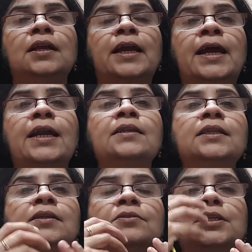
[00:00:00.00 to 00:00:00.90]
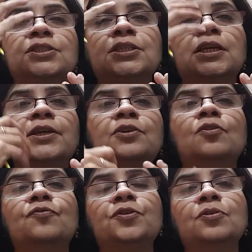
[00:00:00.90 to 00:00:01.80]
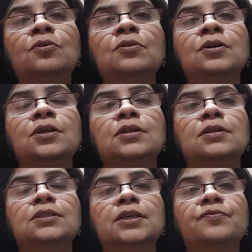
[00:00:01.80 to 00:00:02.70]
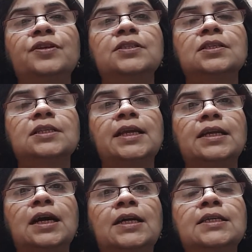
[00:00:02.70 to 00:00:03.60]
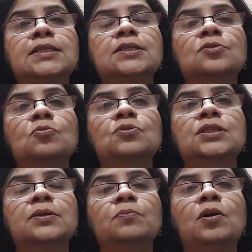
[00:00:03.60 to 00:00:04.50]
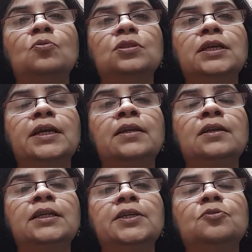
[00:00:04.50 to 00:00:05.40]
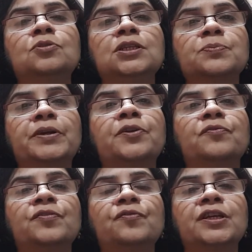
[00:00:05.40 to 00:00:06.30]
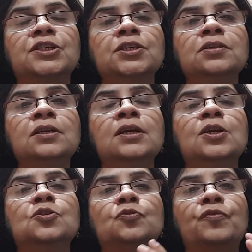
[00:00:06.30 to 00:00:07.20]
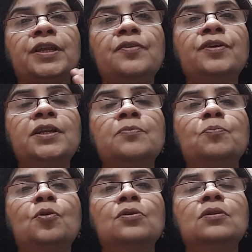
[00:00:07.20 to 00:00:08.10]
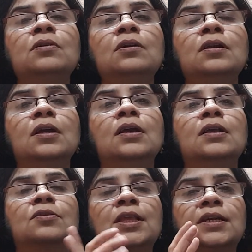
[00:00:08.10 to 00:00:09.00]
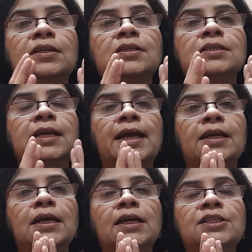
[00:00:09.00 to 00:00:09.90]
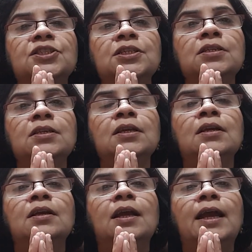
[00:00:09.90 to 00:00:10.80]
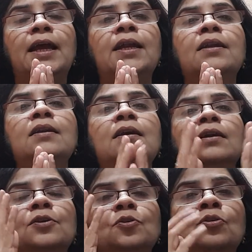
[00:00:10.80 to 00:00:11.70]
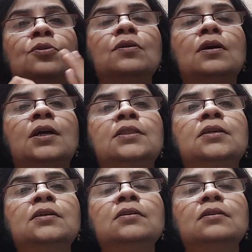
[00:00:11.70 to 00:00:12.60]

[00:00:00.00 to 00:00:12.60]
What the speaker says: and then touching any of your surfaces like eyes, nose and mouth can lead to the spread of infection. So very important, that is hand hygiene, and your other,